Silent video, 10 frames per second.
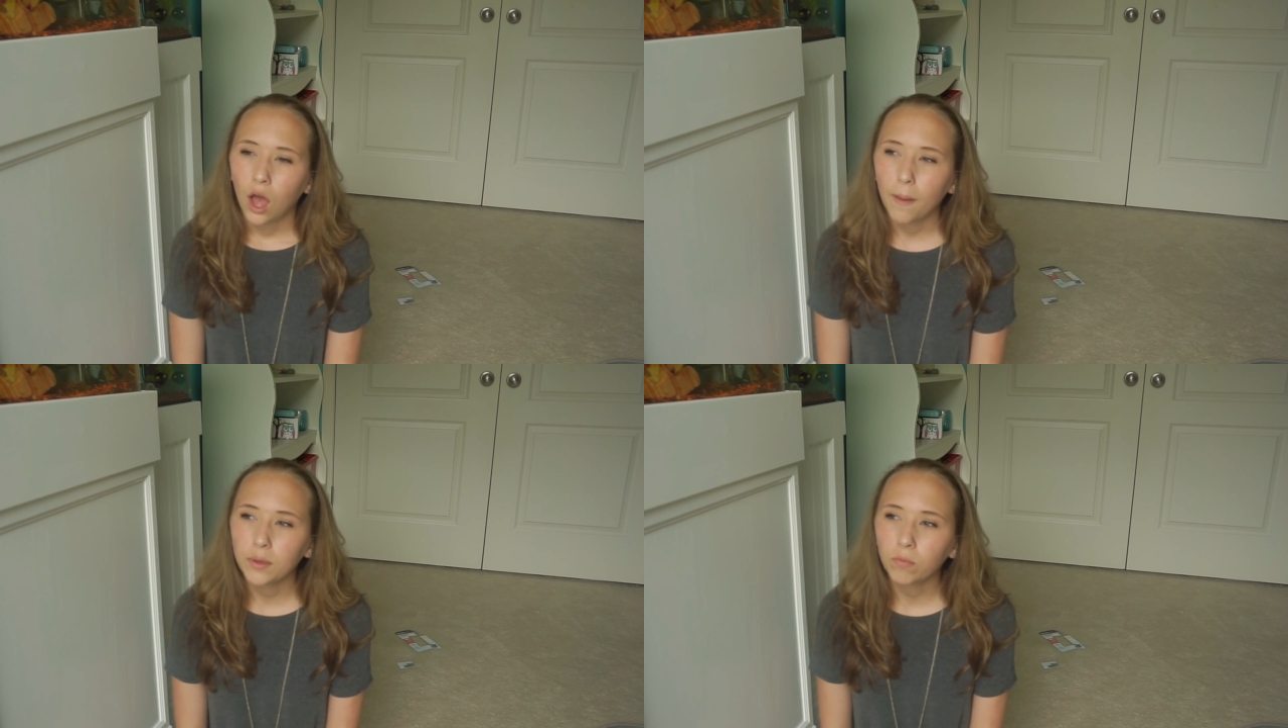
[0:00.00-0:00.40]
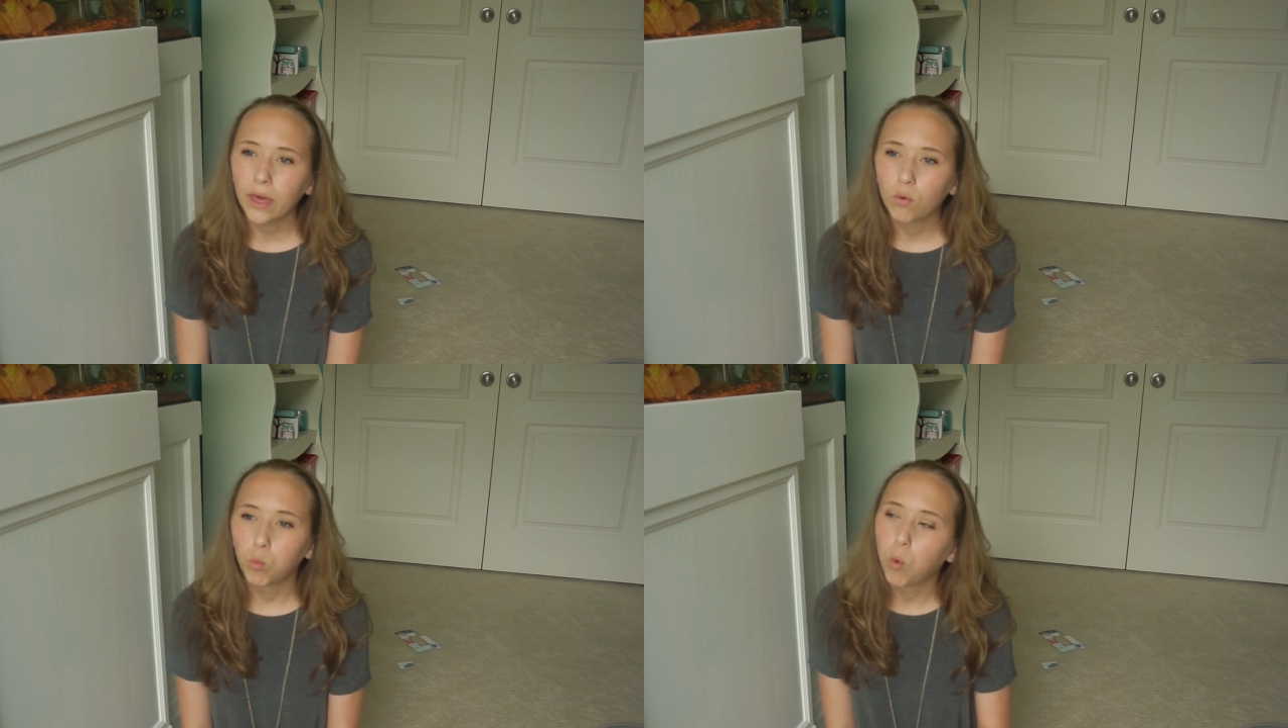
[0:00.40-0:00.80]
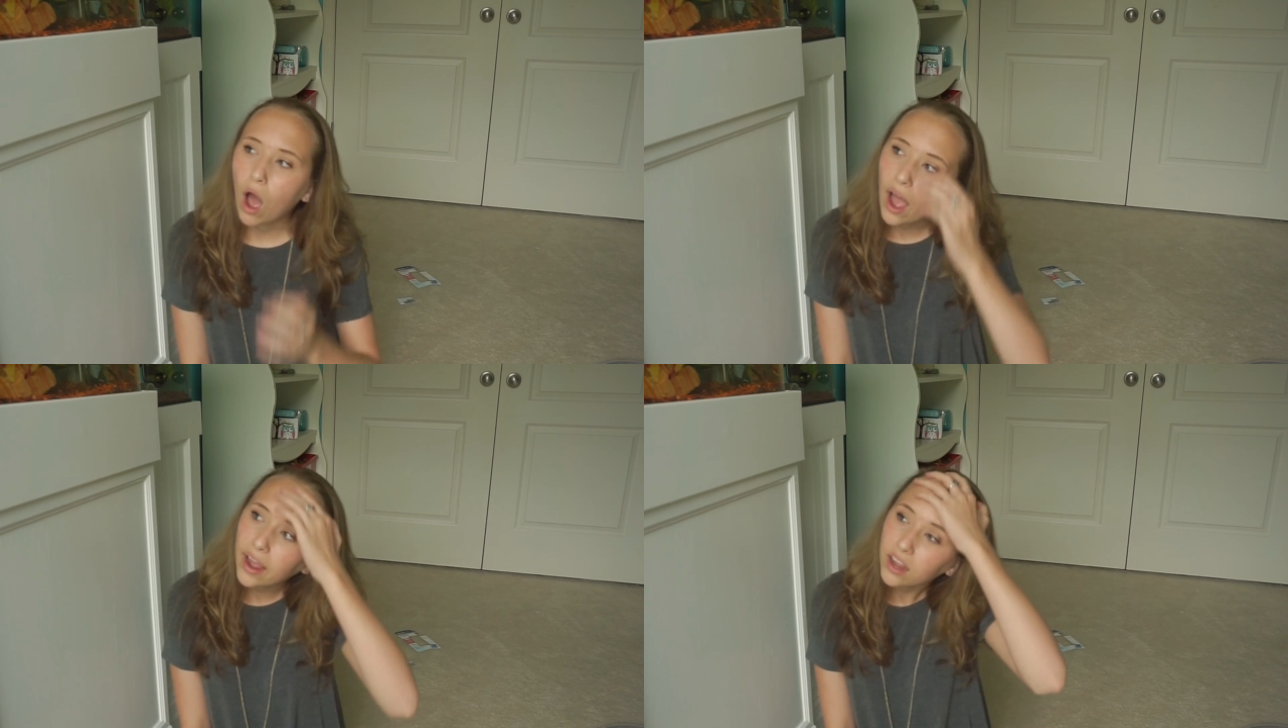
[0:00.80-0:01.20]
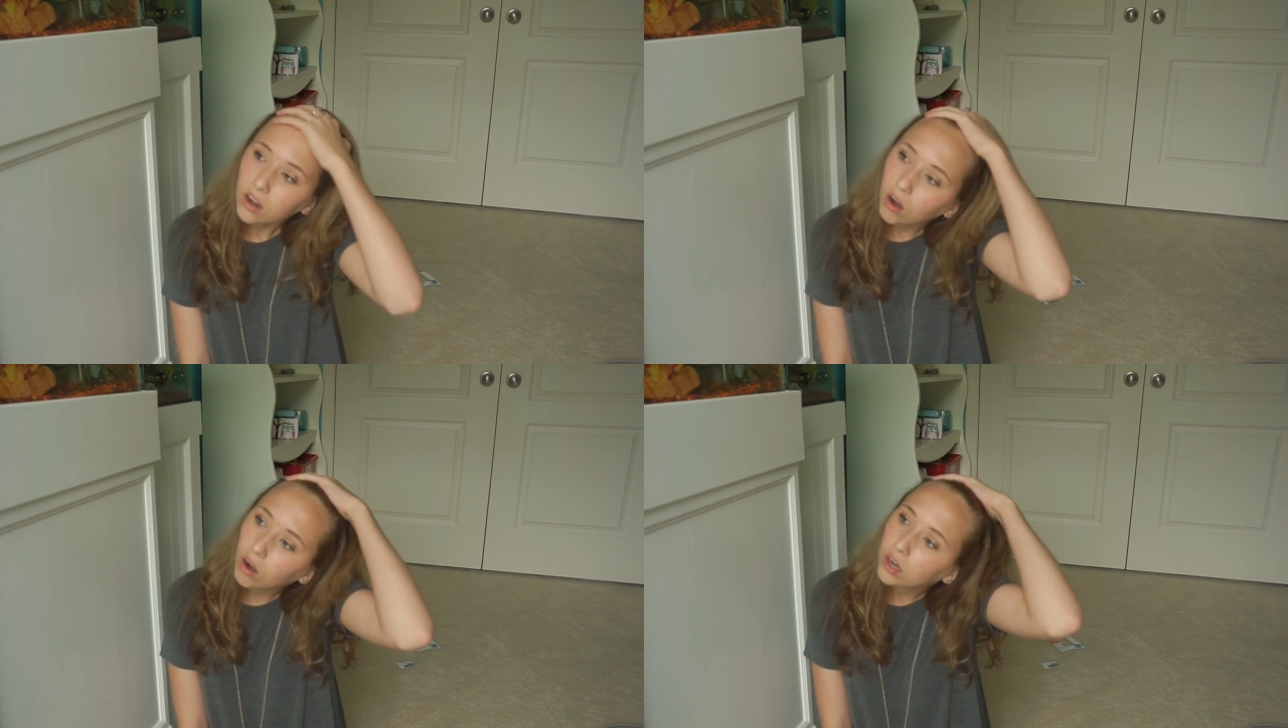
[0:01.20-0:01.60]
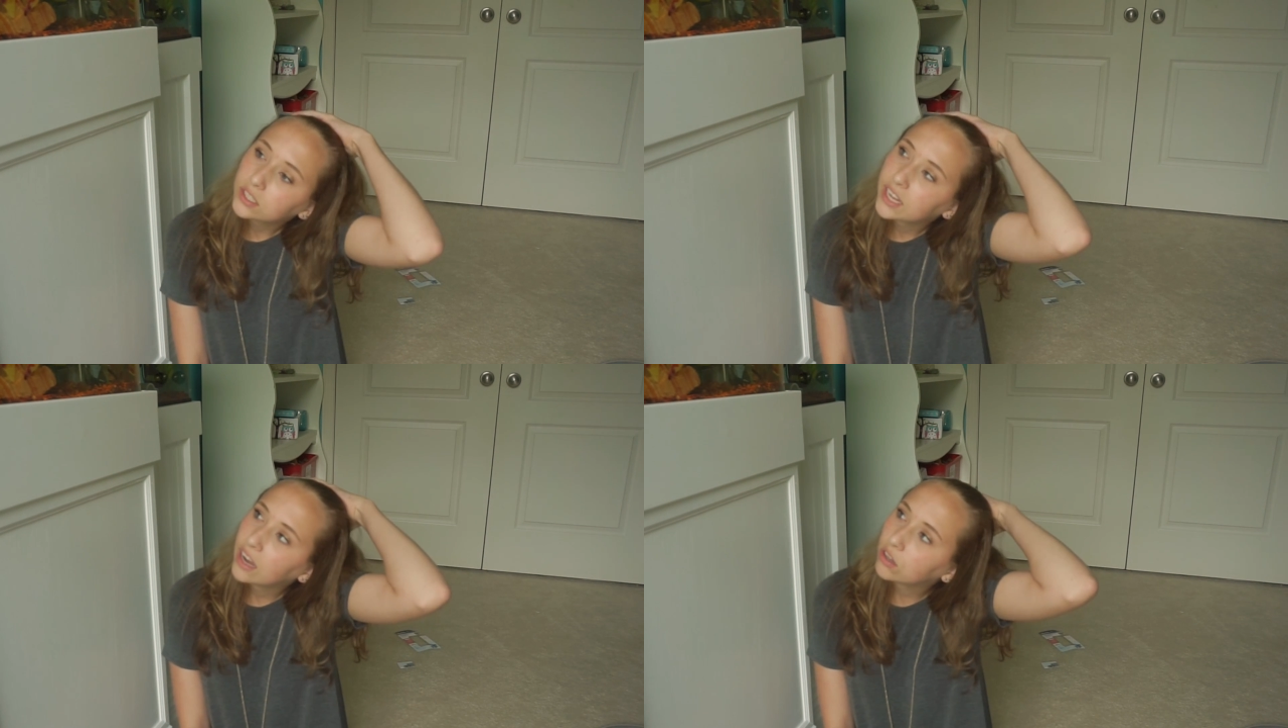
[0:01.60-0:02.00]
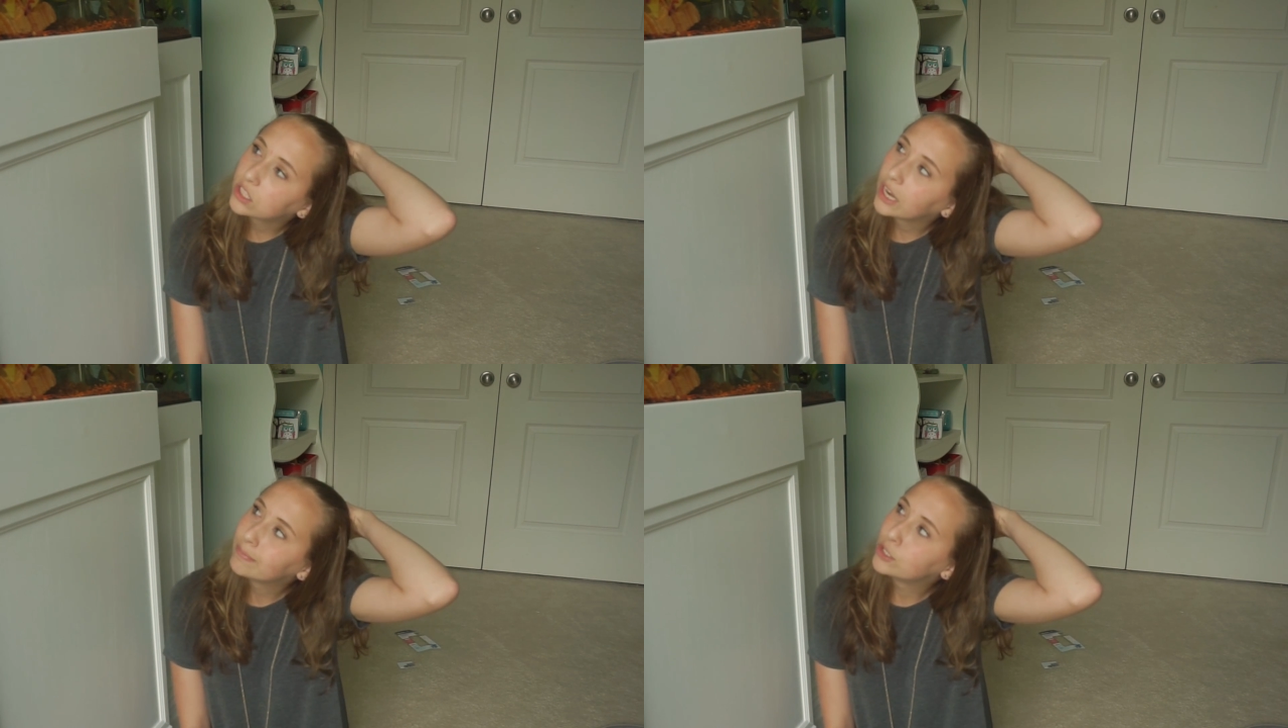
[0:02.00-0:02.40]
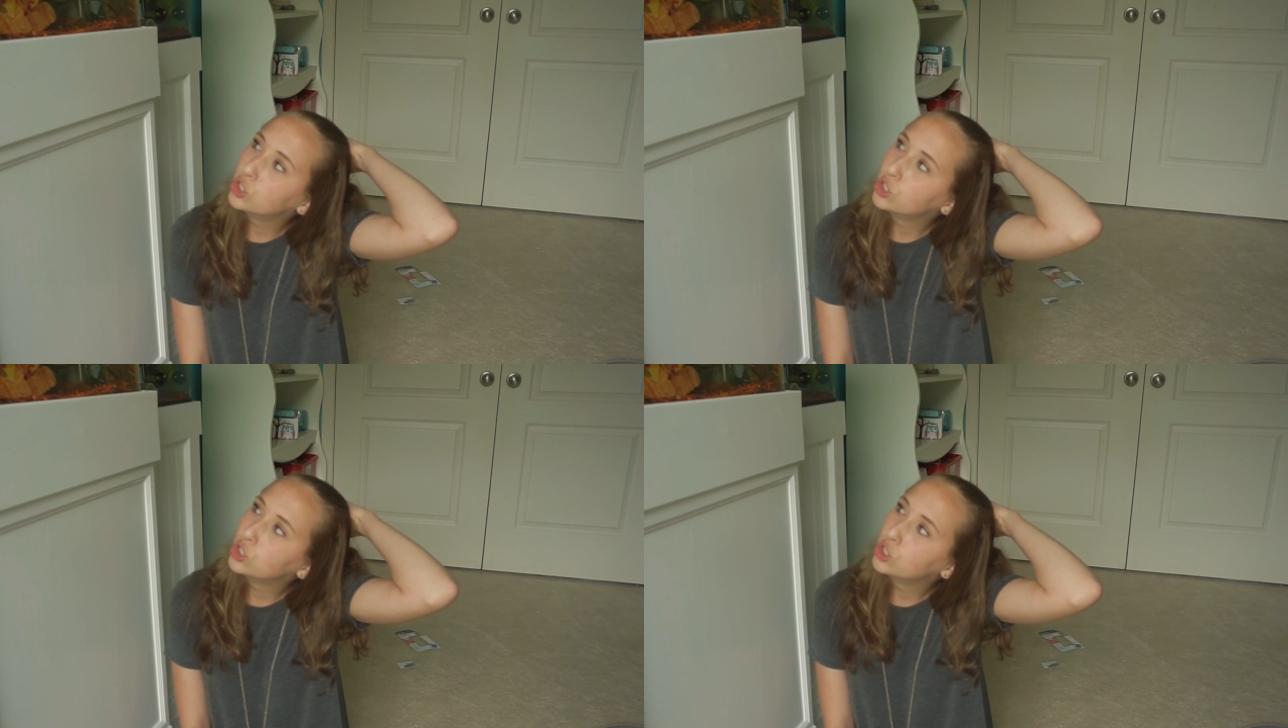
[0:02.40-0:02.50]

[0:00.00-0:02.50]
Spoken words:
I mean, like, why are tail types